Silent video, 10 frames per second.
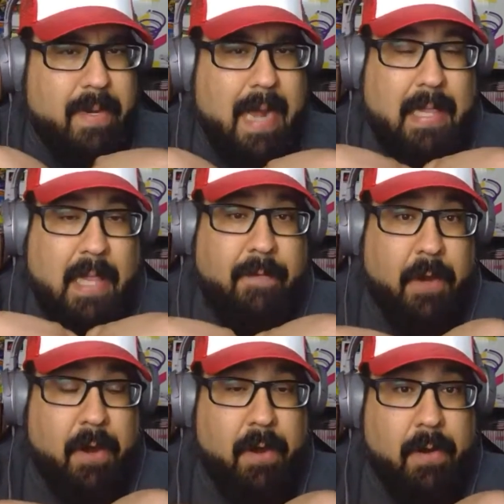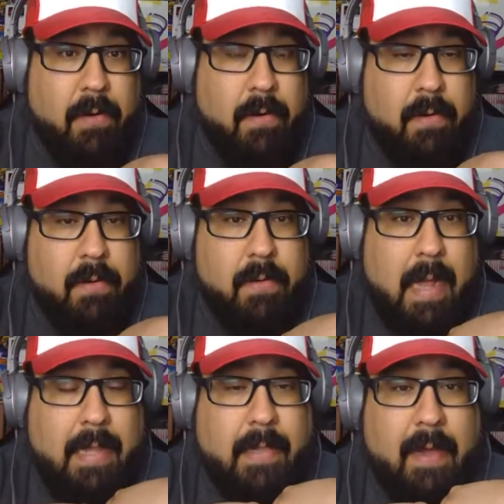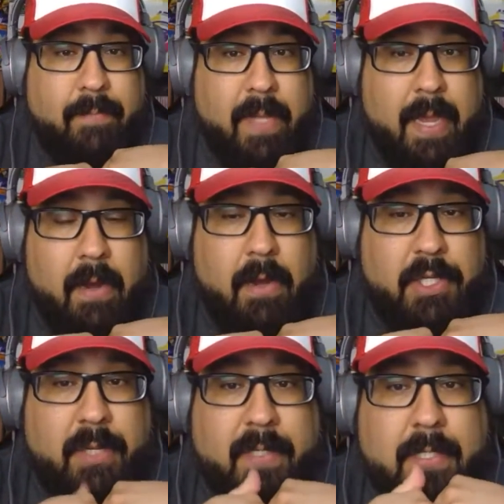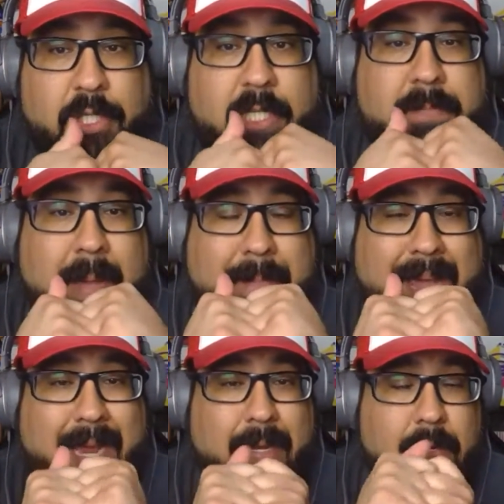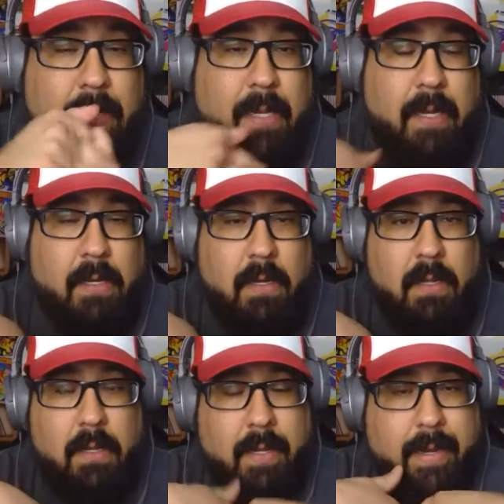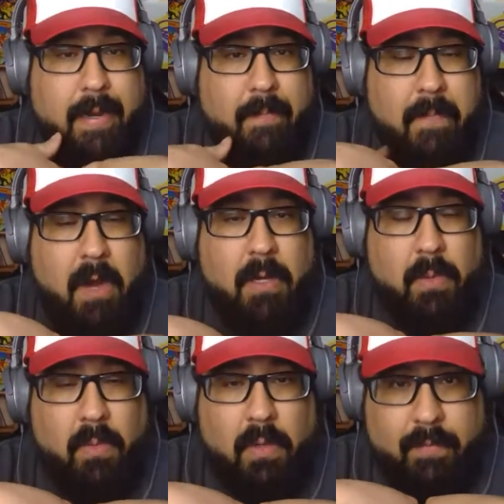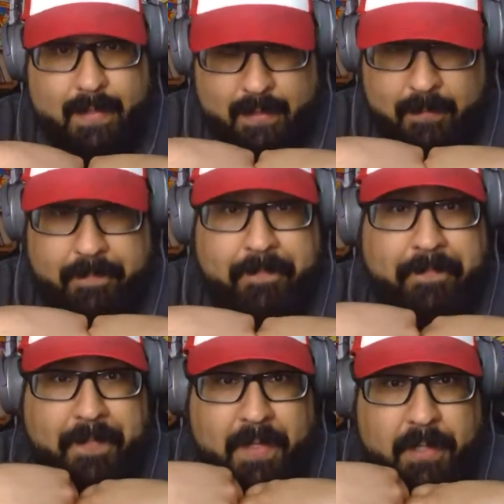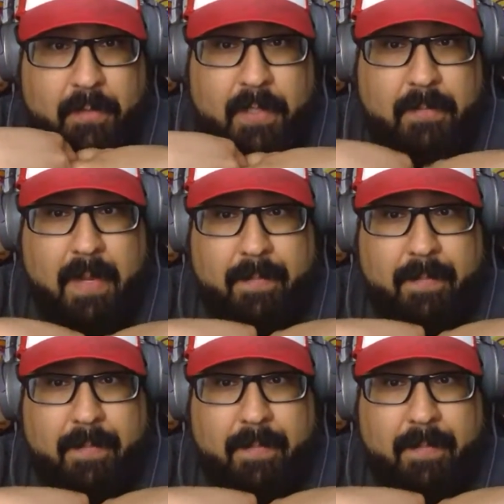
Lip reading: I loved her. I love playing her. She's my main in Mark of the Wolves. She was my